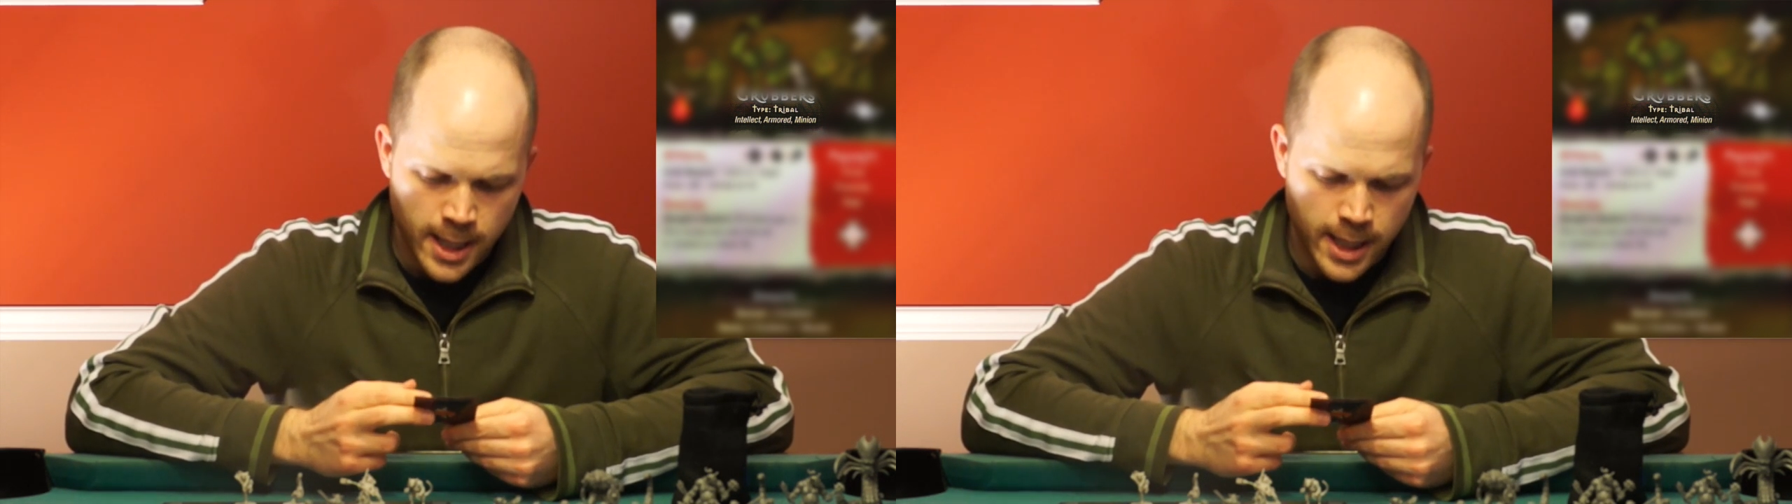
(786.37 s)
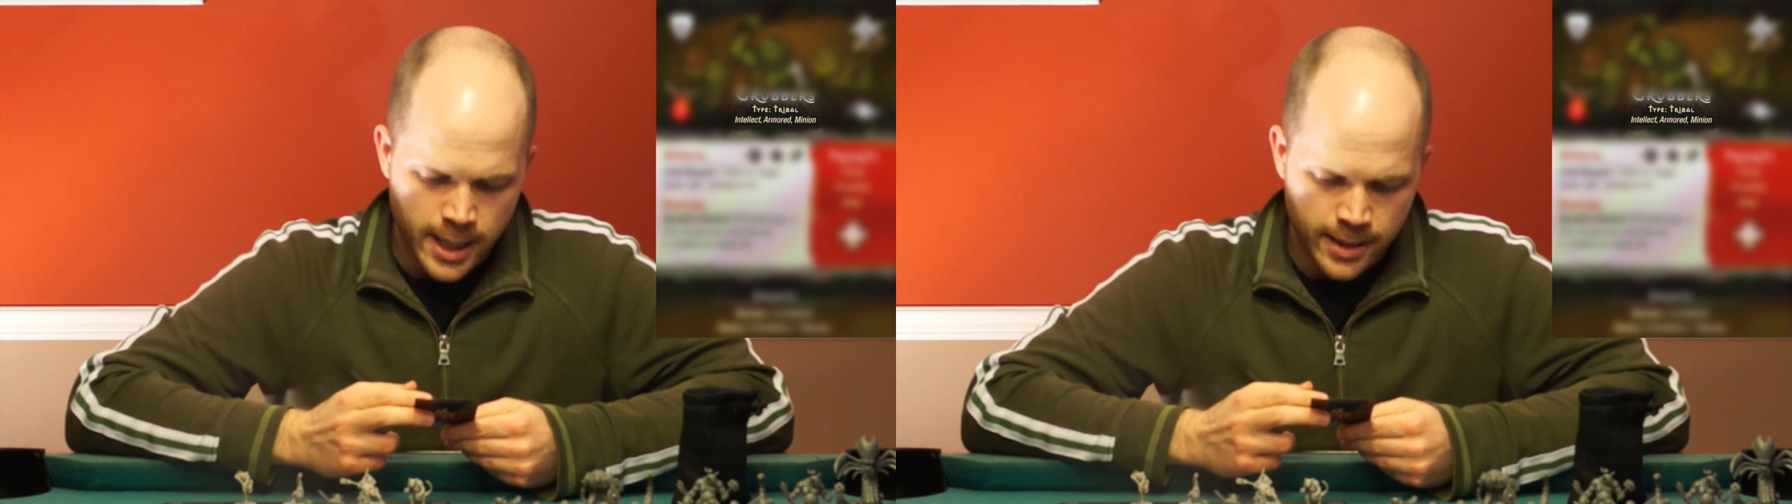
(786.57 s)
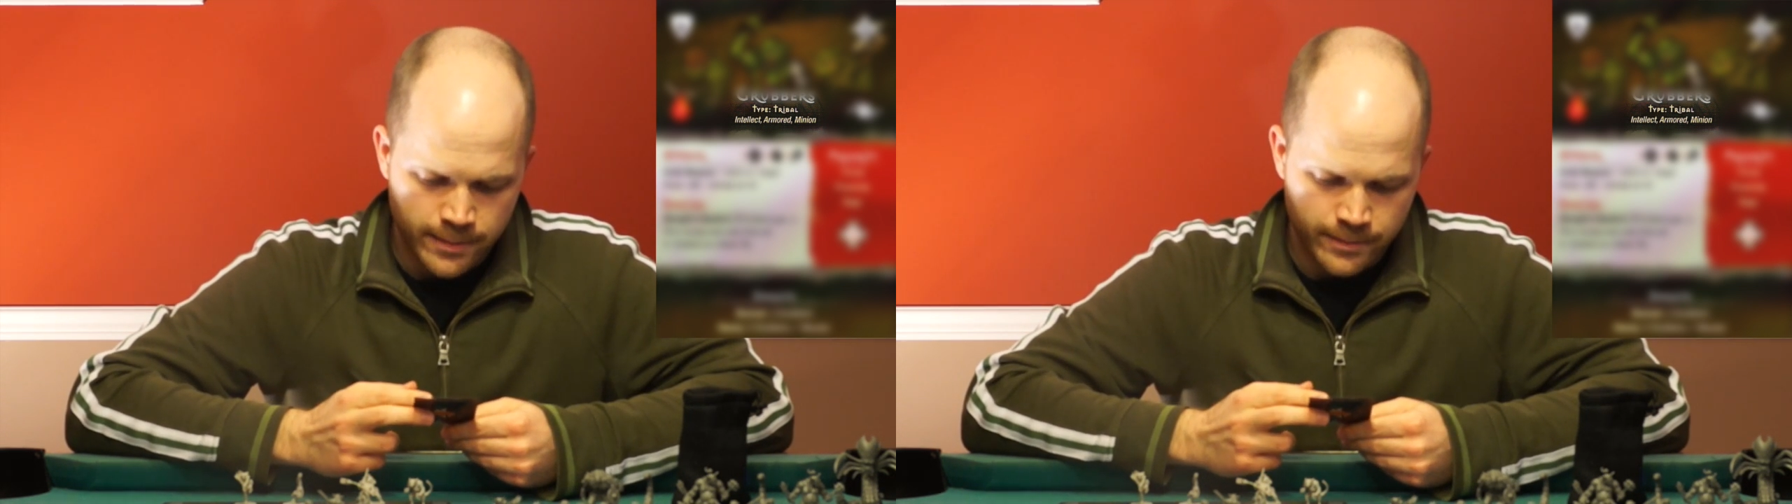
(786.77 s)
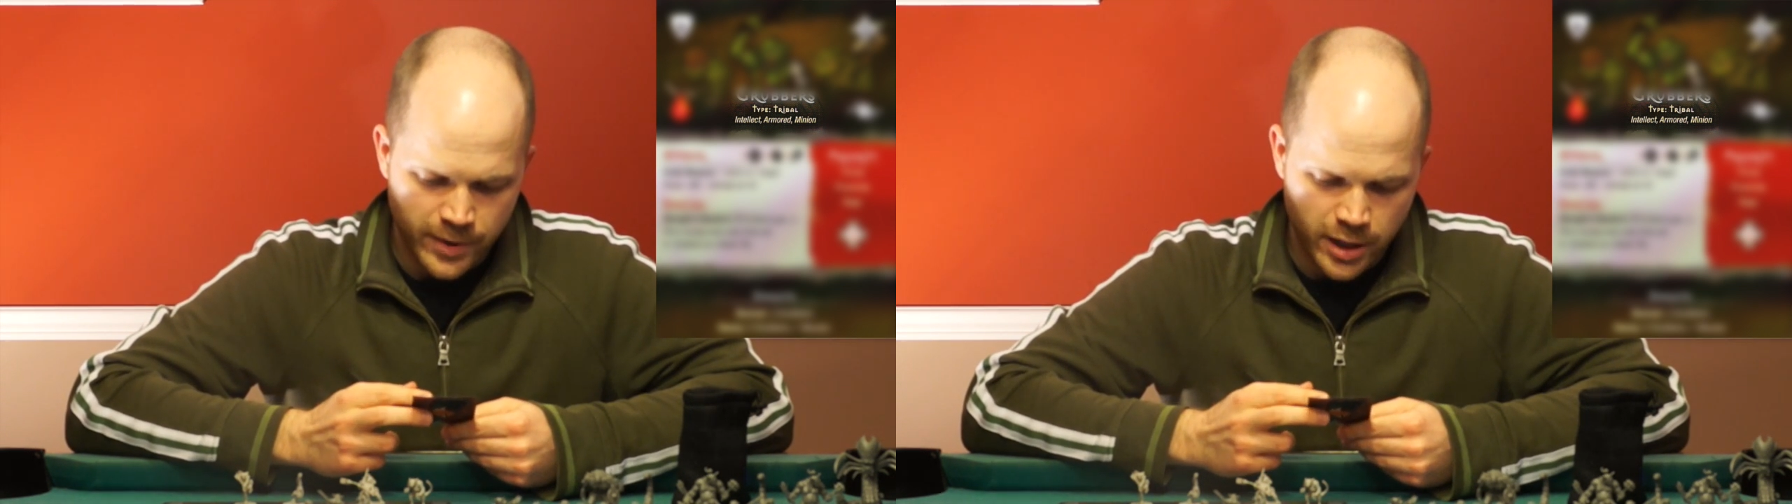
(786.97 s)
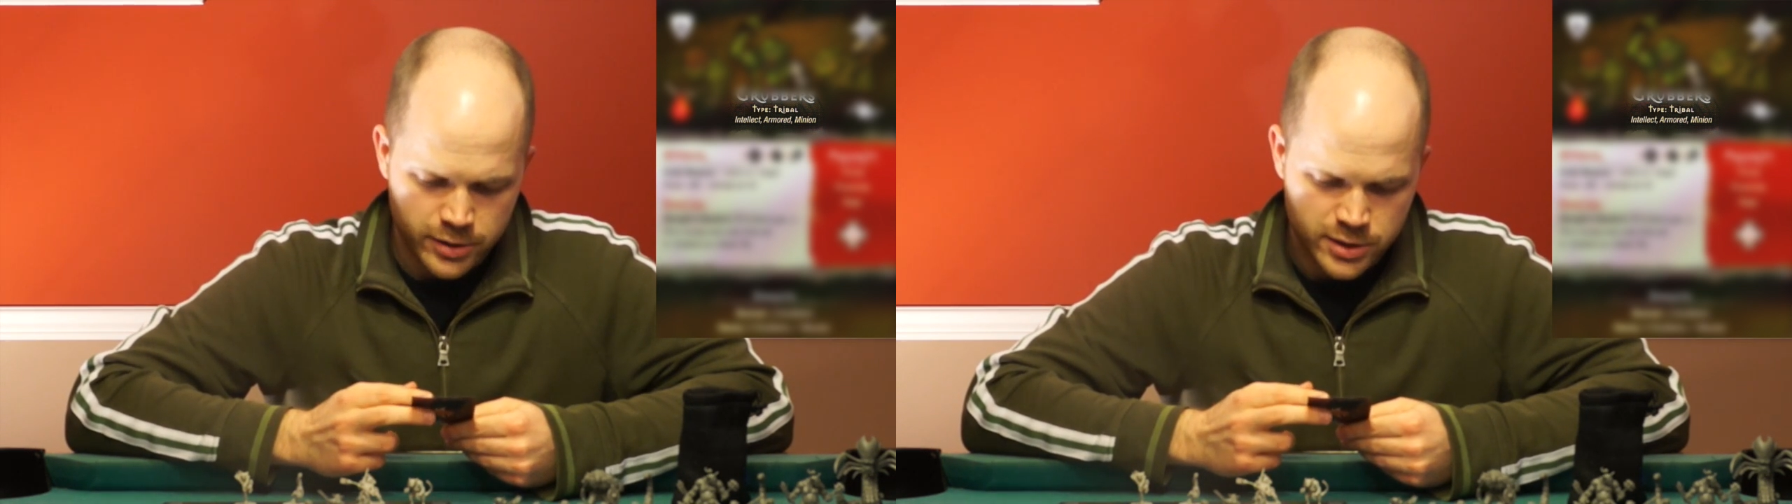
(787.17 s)

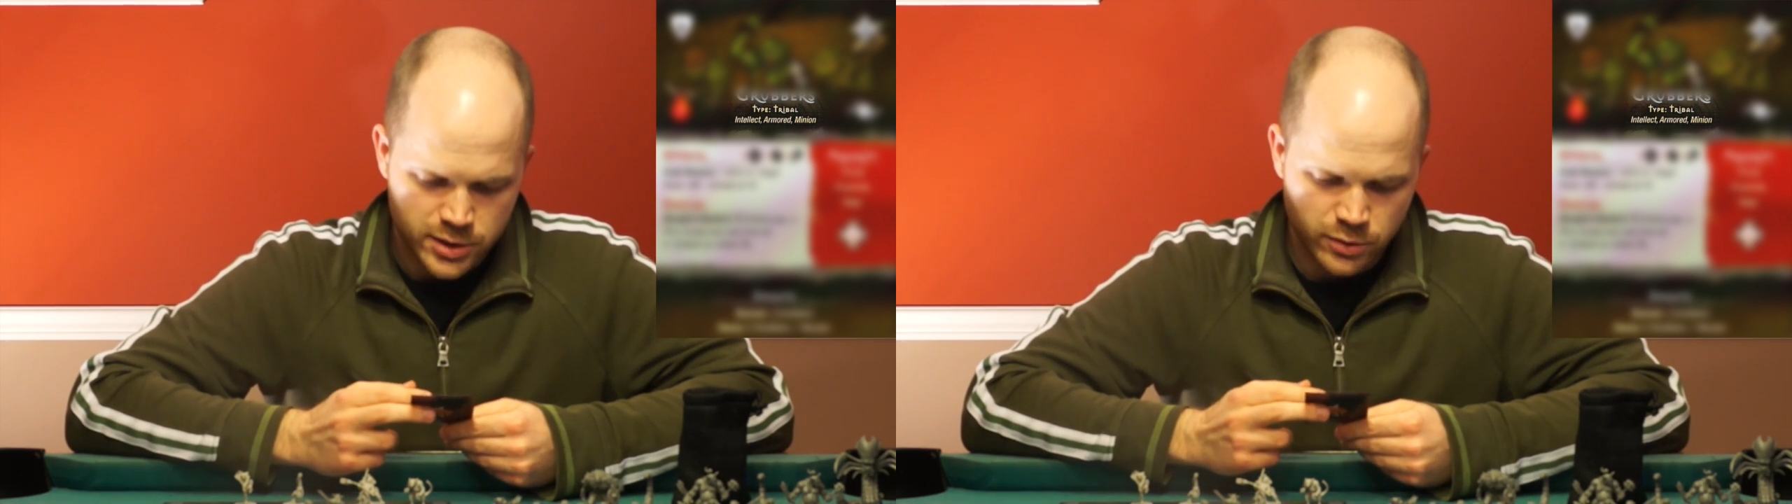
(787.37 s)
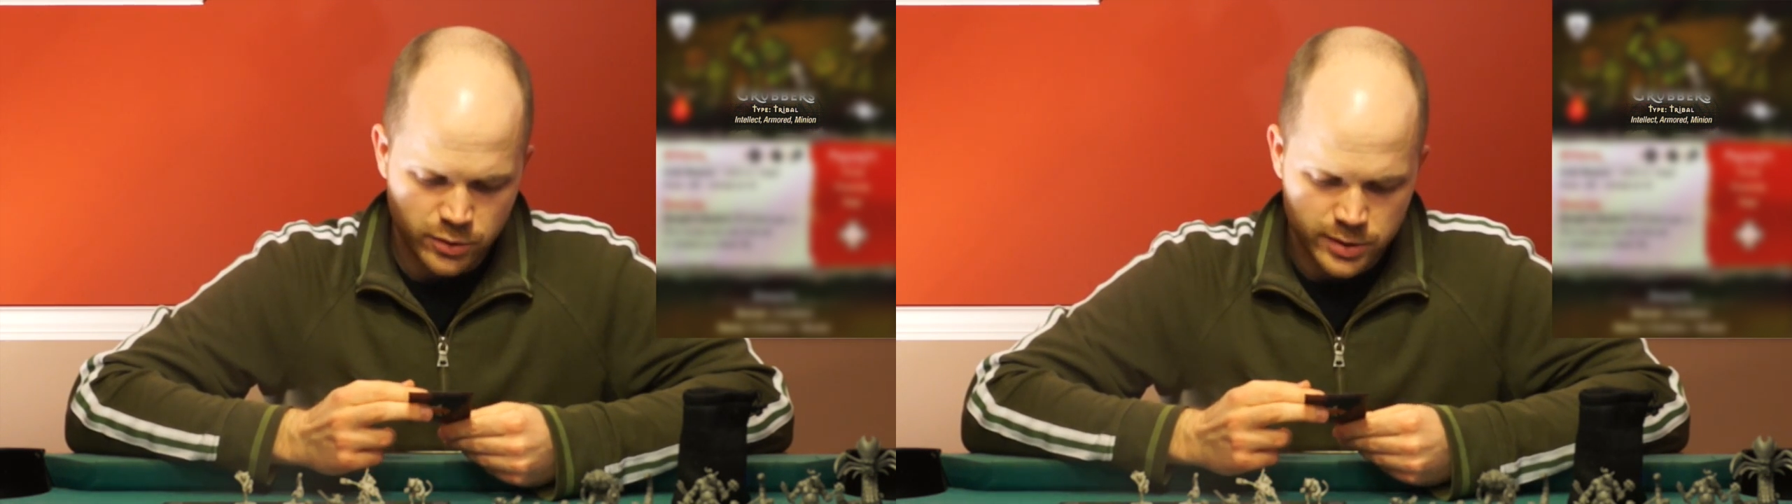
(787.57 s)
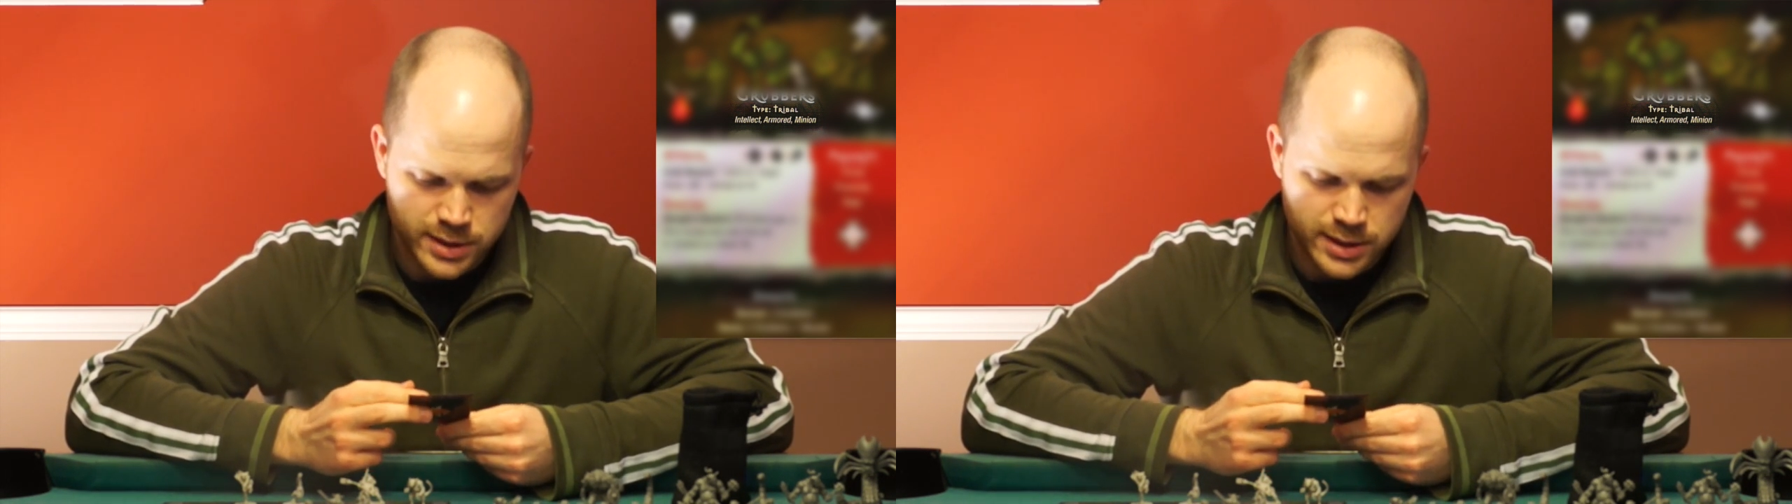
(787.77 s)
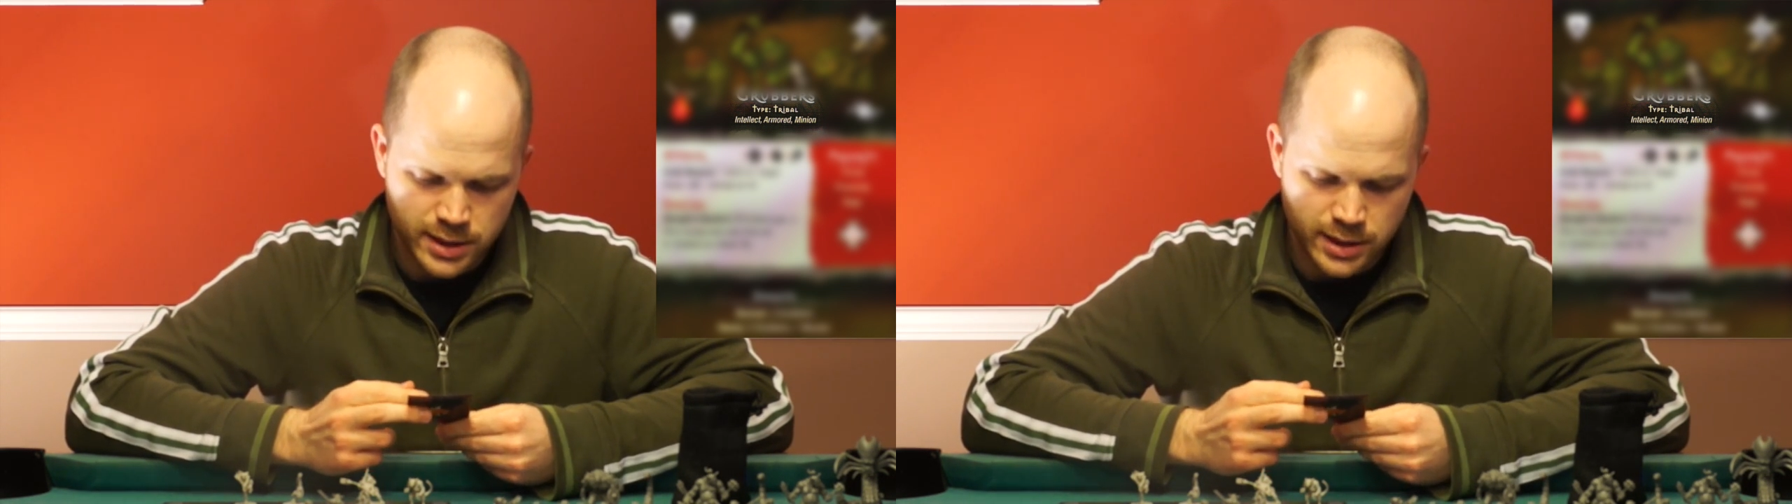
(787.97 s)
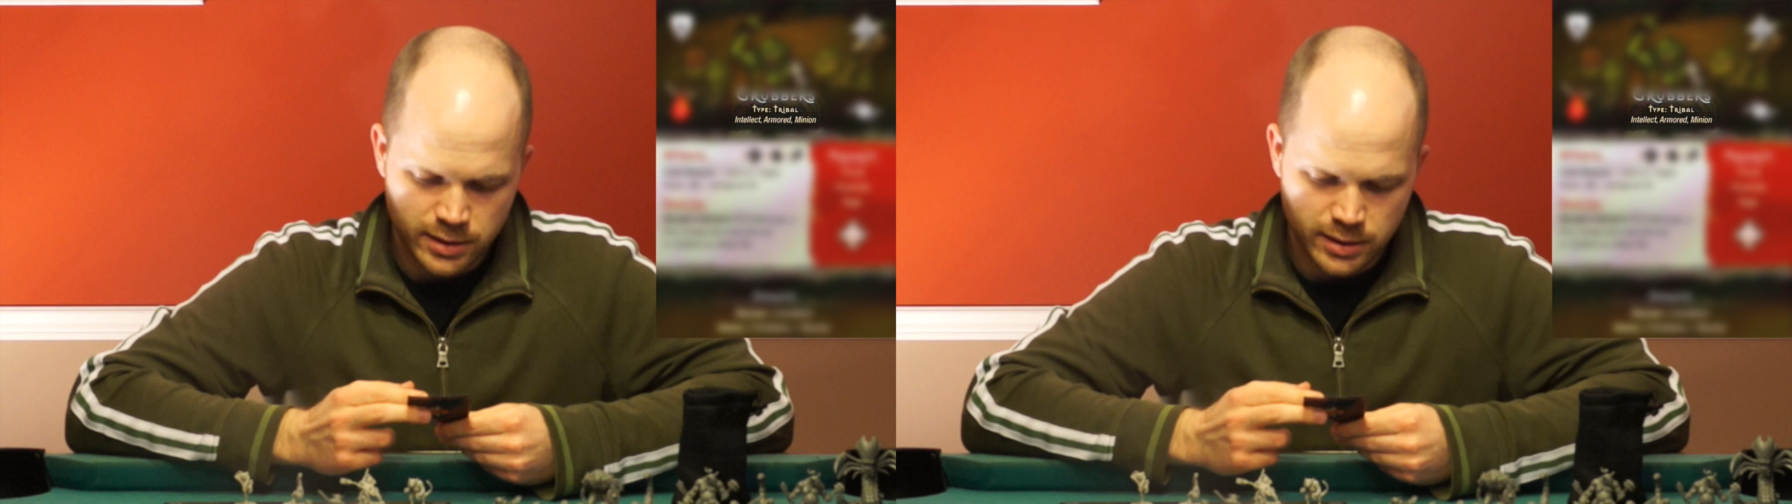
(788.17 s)
Also, you'll
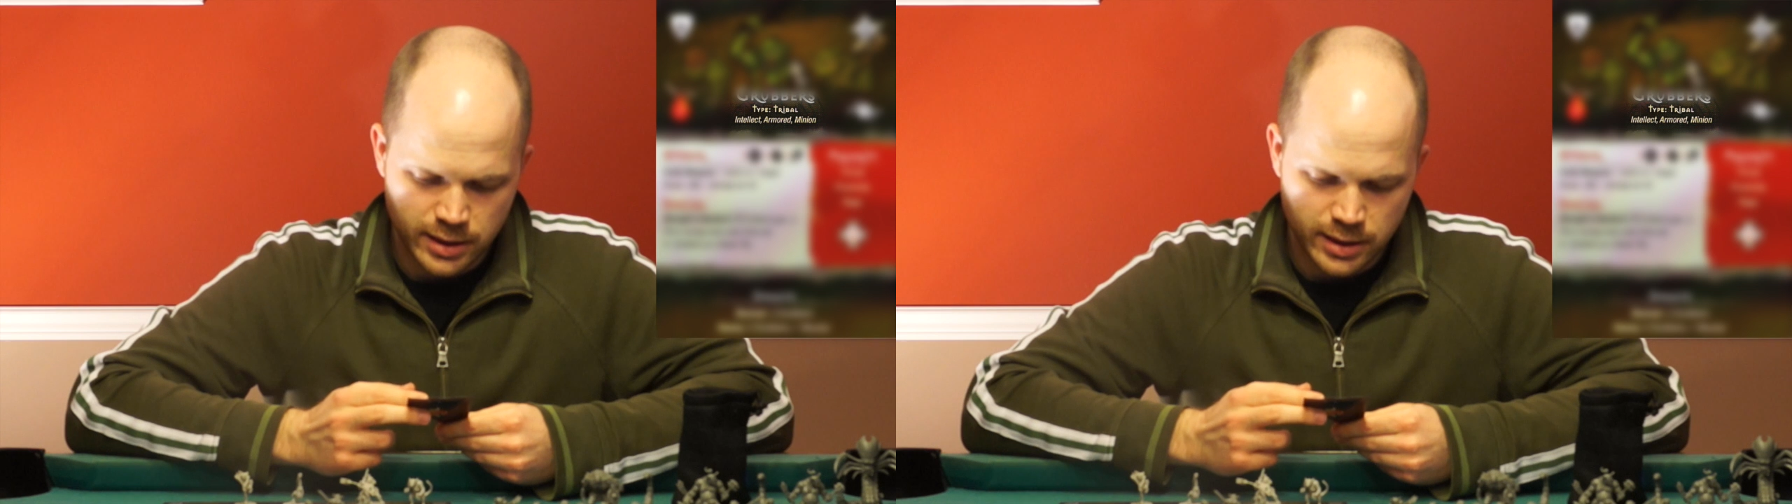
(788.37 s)
see,